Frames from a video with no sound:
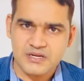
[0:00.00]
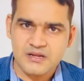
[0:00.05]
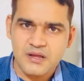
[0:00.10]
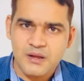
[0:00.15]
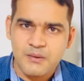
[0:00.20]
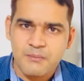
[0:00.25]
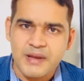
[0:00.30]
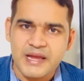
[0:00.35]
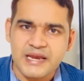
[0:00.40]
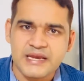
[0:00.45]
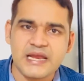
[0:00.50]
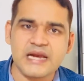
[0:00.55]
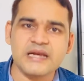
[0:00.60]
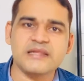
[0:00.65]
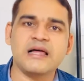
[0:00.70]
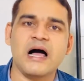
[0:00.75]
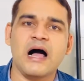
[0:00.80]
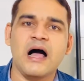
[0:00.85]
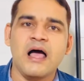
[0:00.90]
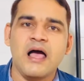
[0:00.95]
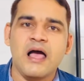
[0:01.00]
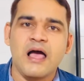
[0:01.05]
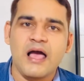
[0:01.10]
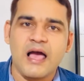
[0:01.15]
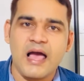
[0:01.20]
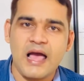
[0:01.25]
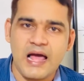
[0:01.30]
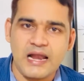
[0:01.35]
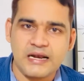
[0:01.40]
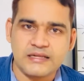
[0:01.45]
maintain the
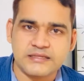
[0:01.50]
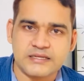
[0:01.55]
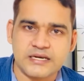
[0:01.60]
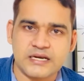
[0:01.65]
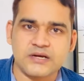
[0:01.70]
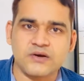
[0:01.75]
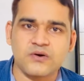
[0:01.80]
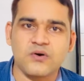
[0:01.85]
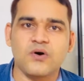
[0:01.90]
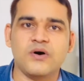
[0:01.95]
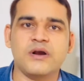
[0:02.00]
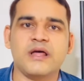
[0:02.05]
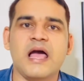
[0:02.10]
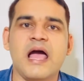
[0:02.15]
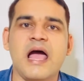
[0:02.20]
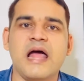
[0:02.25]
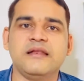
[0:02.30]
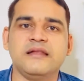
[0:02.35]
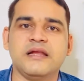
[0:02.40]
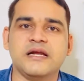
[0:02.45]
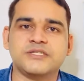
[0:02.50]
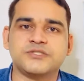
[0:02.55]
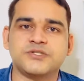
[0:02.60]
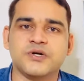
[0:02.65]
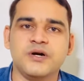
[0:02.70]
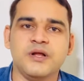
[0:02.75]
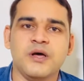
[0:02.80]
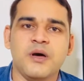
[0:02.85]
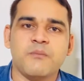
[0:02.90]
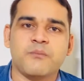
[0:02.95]
health record and nurse
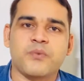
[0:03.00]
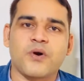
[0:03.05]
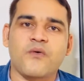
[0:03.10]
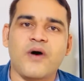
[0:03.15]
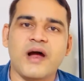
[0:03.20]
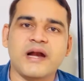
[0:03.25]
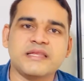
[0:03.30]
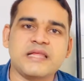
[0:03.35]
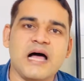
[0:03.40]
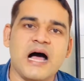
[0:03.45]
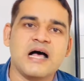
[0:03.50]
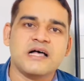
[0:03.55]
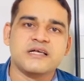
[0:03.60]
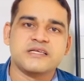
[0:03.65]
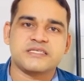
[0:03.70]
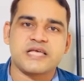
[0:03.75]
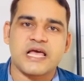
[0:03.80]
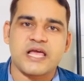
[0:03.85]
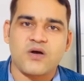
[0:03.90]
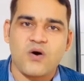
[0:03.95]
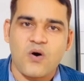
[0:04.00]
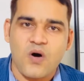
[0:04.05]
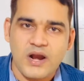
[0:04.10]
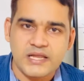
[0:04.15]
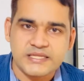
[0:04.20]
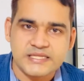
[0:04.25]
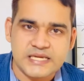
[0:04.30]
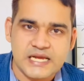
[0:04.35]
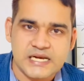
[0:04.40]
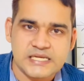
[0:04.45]
should provide the
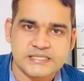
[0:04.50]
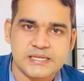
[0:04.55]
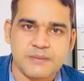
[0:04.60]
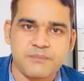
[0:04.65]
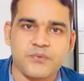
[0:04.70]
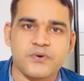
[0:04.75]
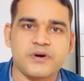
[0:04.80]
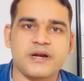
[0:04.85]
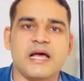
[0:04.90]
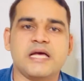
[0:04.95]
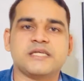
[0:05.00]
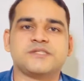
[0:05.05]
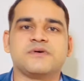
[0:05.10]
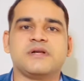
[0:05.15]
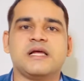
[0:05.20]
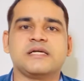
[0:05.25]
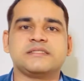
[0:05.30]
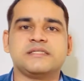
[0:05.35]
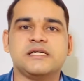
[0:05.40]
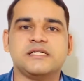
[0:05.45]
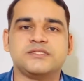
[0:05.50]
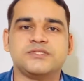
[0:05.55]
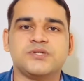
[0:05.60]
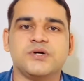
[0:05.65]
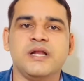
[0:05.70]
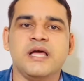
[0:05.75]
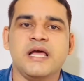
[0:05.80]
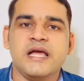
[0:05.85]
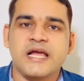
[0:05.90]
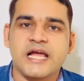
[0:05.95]
psychological support as well as nurse
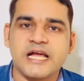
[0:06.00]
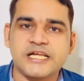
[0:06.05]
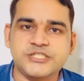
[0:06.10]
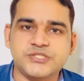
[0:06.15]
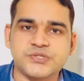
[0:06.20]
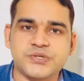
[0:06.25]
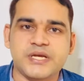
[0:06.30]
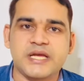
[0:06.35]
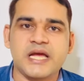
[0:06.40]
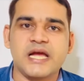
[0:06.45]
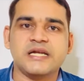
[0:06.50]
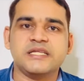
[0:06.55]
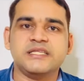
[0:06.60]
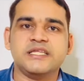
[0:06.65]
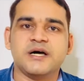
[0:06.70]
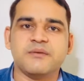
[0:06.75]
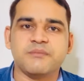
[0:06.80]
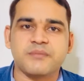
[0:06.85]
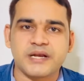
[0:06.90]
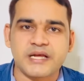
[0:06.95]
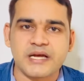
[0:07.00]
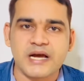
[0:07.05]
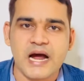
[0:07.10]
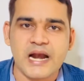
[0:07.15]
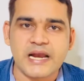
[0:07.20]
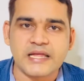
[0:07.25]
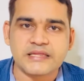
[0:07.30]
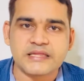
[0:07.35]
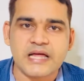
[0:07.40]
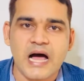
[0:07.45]
should educate them
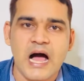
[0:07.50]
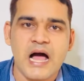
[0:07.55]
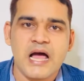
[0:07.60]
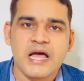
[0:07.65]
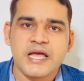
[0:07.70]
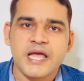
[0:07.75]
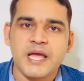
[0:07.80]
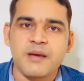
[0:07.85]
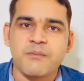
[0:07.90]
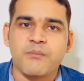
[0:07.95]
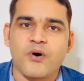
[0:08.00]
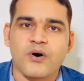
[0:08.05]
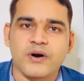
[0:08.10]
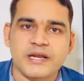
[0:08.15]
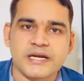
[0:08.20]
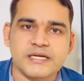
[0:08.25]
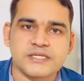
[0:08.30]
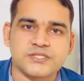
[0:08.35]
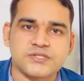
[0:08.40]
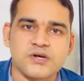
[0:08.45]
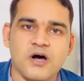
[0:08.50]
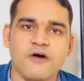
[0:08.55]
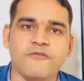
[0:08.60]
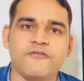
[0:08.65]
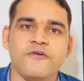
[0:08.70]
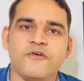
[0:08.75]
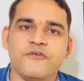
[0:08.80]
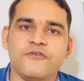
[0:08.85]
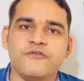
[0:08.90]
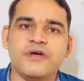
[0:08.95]
regarding the importance
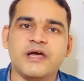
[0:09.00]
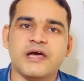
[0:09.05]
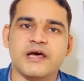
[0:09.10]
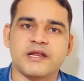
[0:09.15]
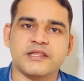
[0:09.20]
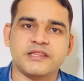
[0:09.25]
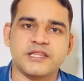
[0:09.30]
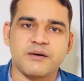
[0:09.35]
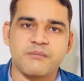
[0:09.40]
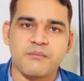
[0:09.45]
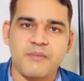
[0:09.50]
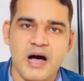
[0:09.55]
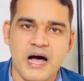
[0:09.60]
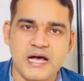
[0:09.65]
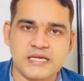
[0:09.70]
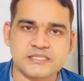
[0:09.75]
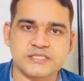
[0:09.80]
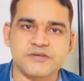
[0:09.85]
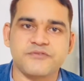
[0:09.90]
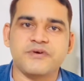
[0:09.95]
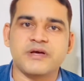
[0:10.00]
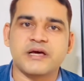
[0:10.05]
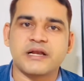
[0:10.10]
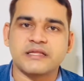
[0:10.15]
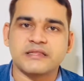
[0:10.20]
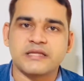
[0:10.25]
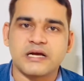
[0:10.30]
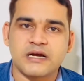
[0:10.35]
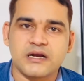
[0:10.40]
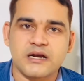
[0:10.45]
of wearing the mask,
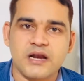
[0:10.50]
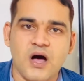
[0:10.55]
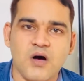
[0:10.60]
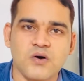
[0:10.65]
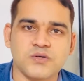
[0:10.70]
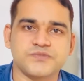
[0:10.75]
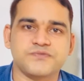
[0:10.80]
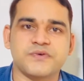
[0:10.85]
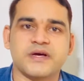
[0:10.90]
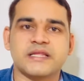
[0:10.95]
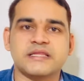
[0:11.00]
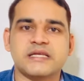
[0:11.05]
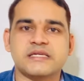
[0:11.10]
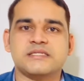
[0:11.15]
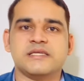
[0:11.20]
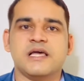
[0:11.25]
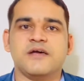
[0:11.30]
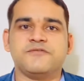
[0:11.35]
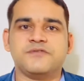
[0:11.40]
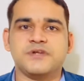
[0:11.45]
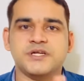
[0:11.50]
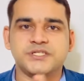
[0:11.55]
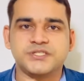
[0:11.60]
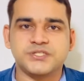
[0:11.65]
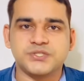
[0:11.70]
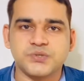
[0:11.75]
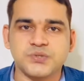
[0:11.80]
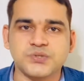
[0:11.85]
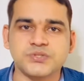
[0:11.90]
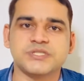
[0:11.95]
wearing the gloves, wearing the safety
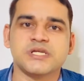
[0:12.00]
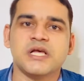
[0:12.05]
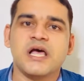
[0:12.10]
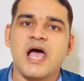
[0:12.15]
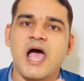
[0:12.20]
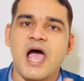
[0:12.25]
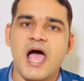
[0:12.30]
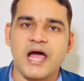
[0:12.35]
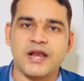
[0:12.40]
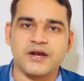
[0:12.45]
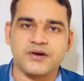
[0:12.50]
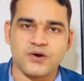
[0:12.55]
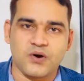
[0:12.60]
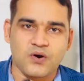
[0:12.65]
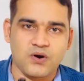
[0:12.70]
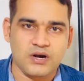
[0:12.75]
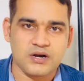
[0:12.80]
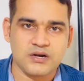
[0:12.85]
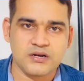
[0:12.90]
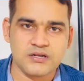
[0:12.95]
shoes and all.